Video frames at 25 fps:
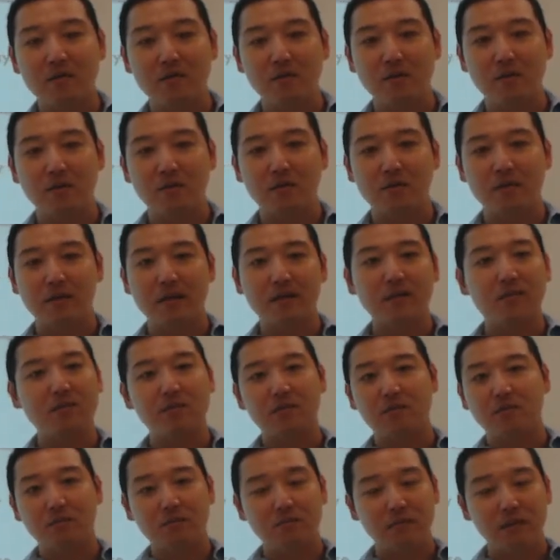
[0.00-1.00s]
So let's
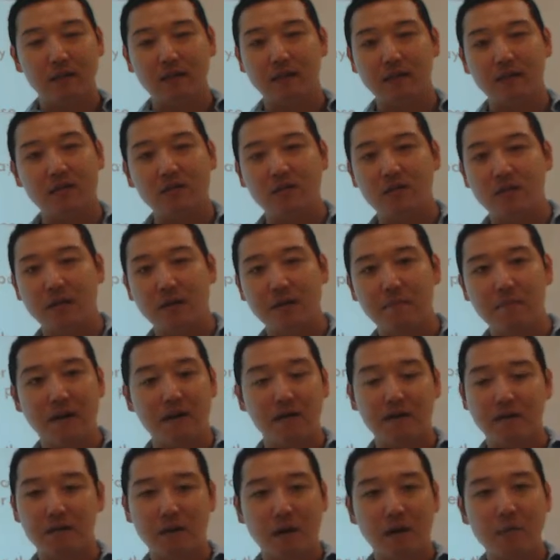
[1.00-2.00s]
just say
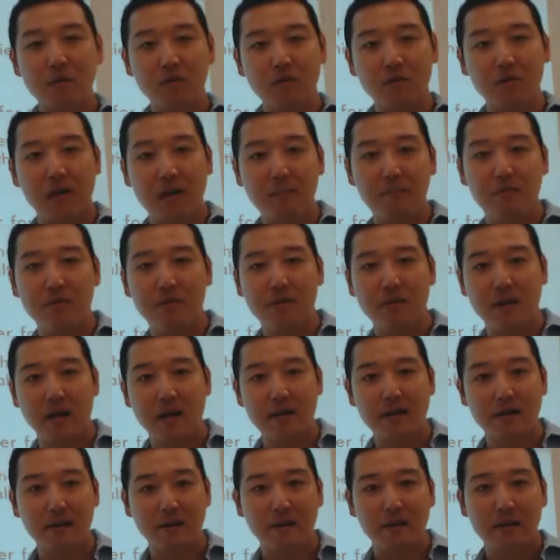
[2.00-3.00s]
about almost
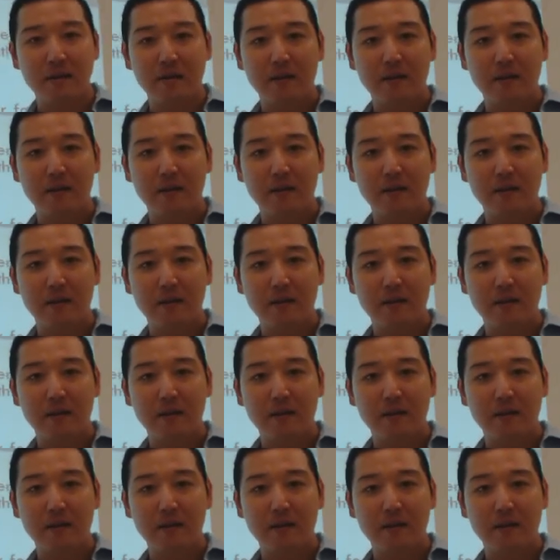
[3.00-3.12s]
10%,